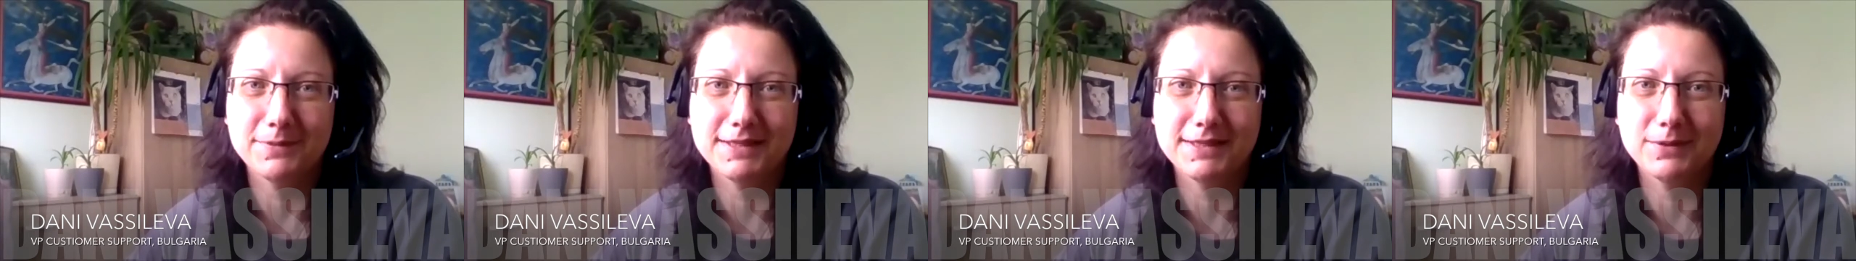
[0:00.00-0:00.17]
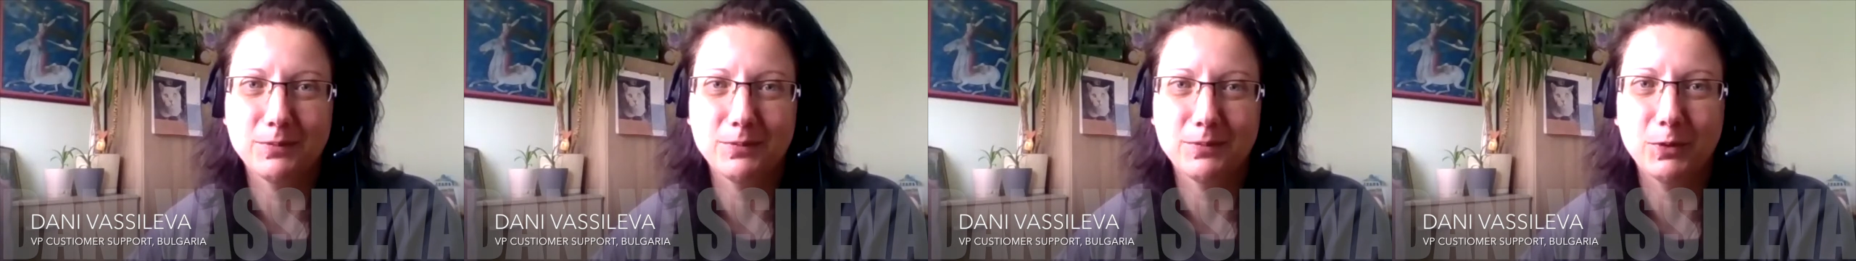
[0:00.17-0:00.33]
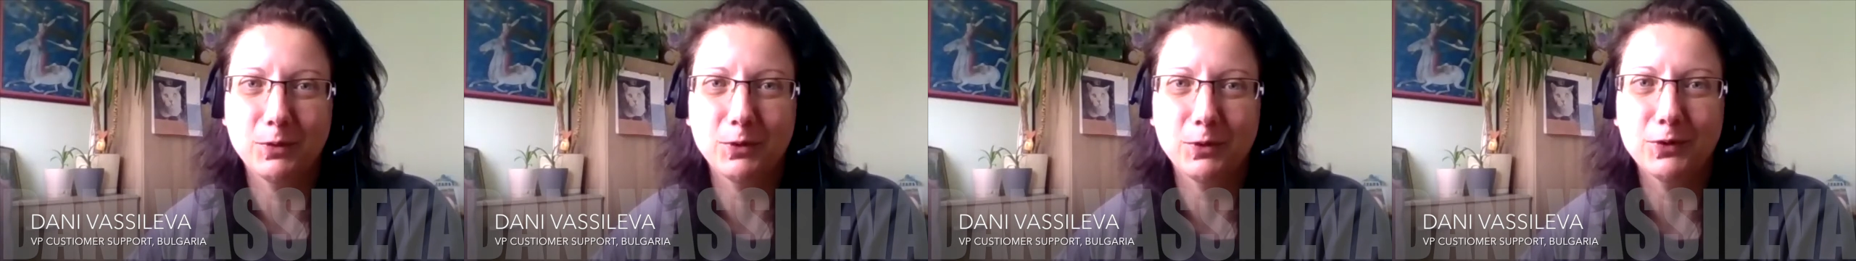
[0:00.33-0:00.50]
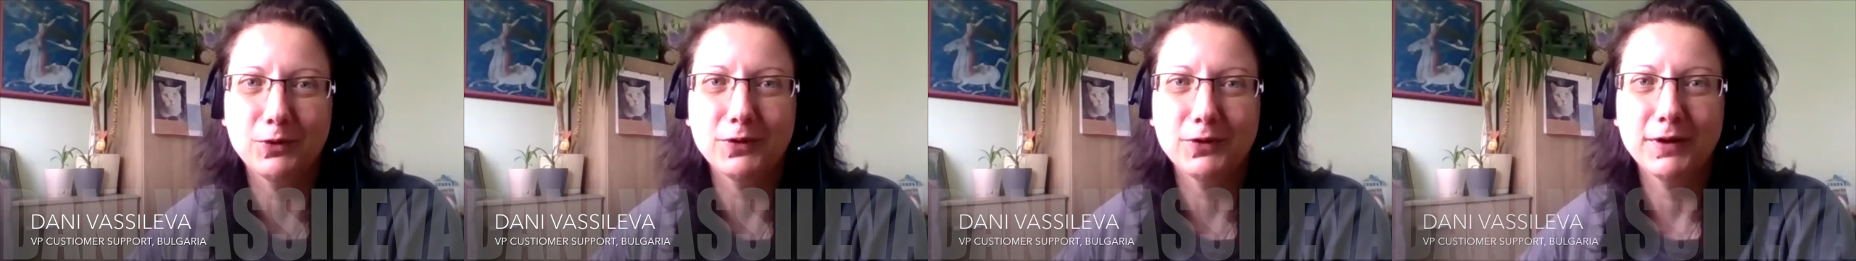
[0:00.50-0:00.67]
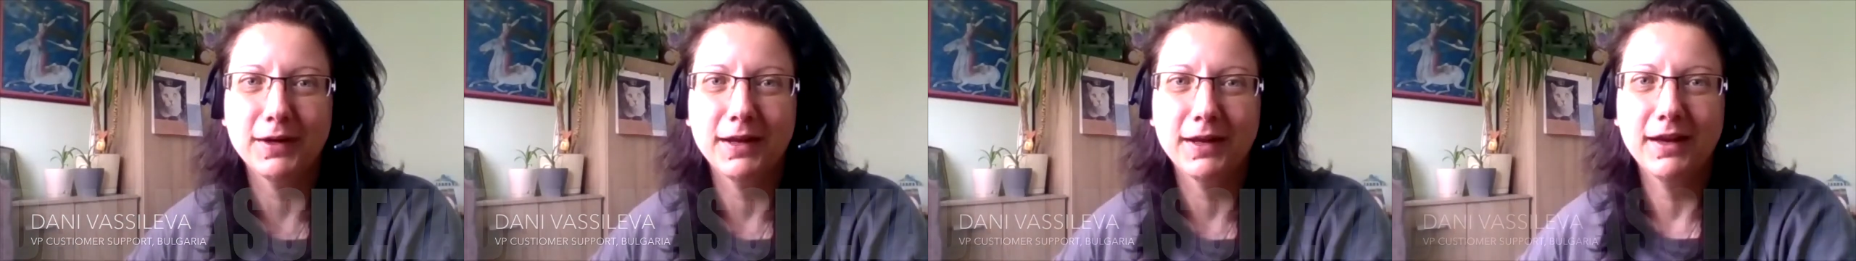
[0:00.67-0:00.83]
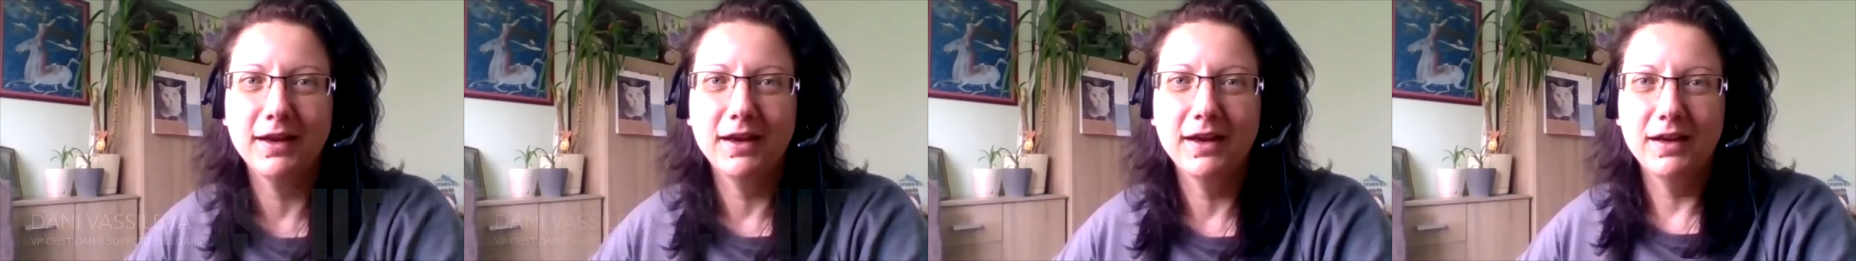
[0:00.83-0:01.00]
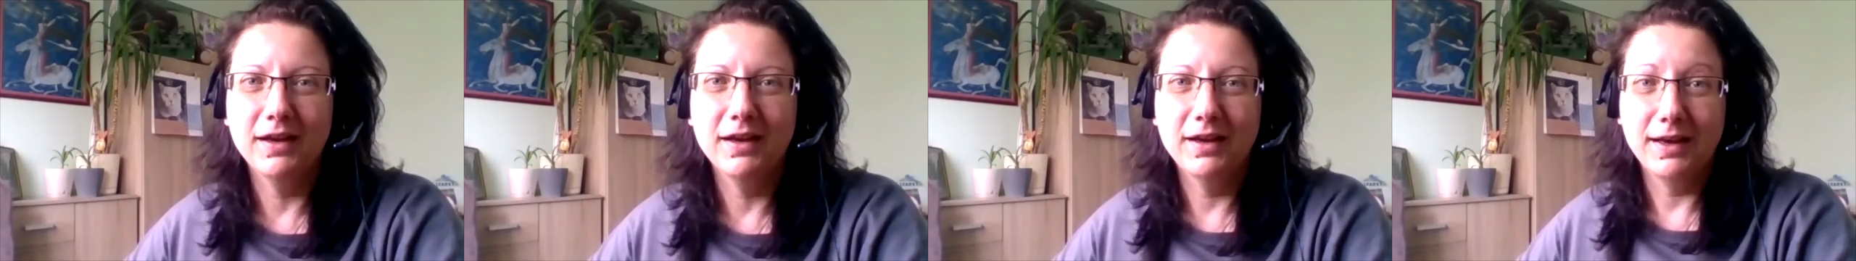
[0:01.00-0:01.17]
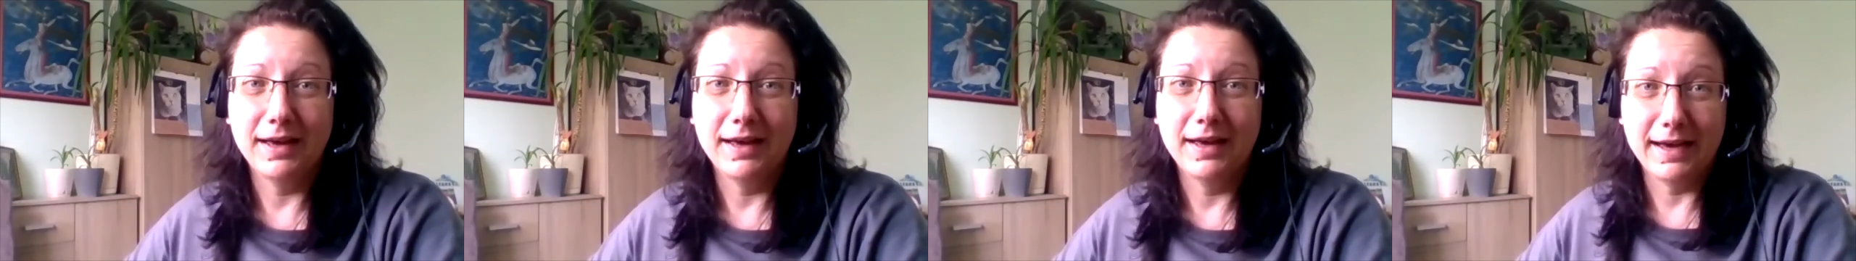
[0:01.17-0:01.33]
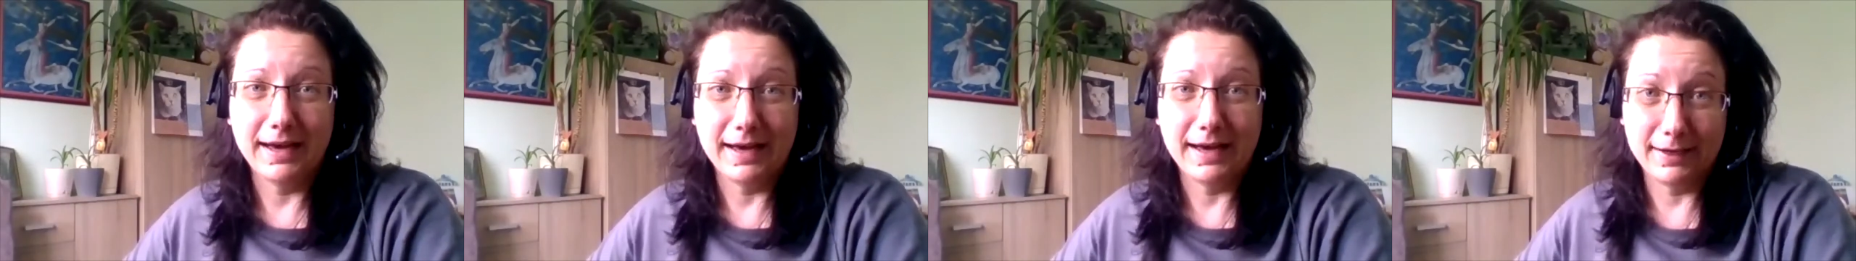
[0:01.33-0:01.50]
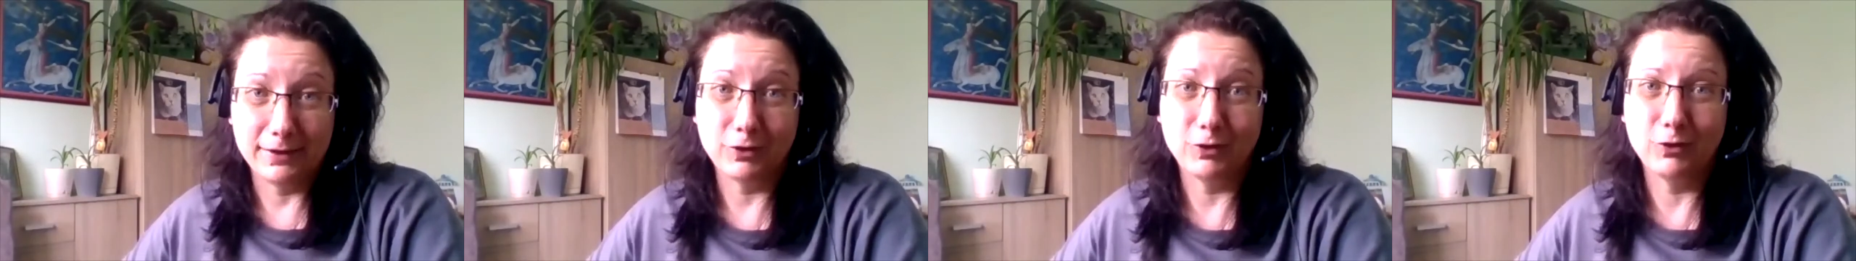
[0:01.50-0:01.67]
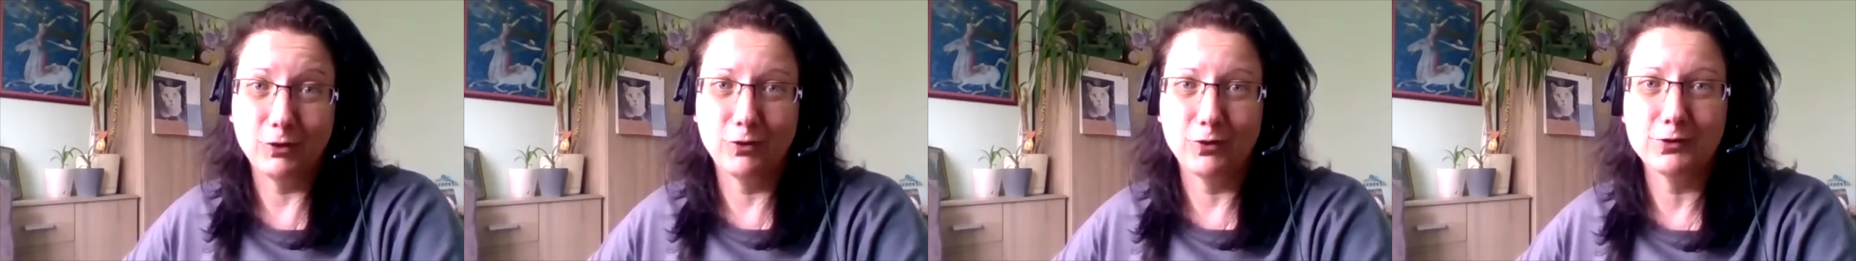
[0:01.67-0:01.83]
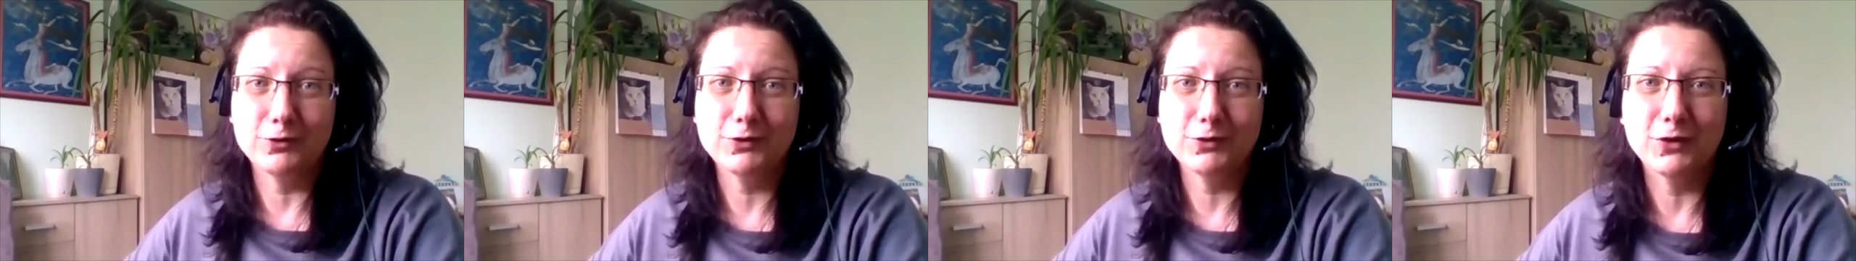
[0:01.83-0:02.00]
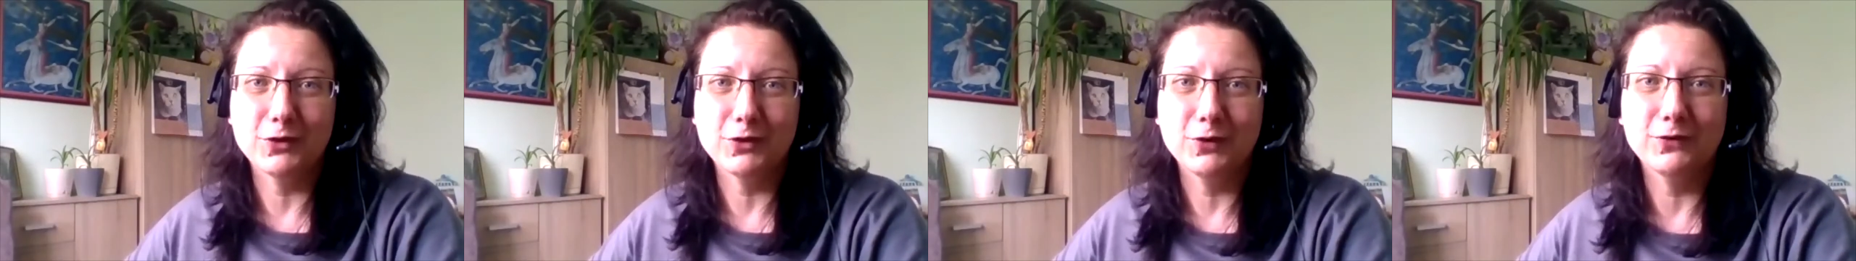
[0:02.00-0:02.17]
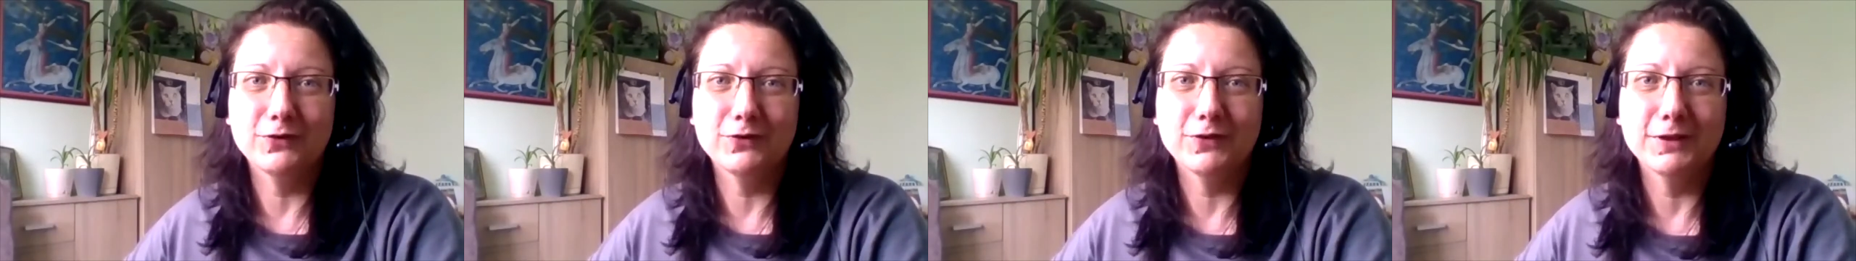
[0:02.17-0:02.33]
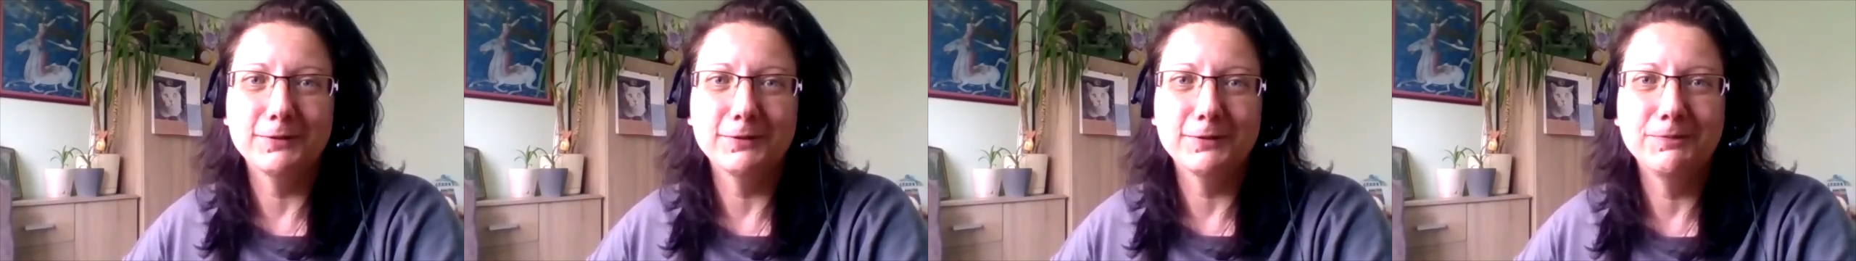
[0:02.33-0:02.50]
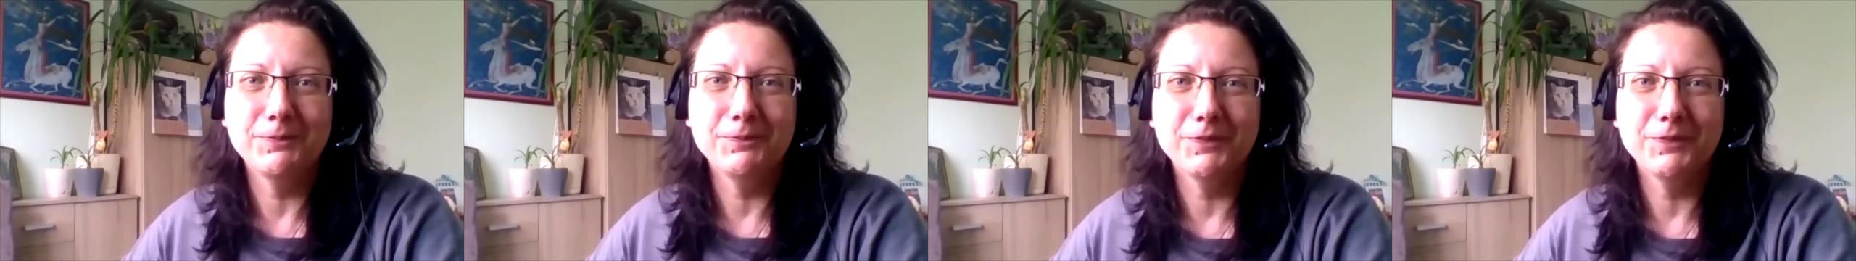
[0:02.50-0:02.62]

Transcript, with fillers: Support at Crossover.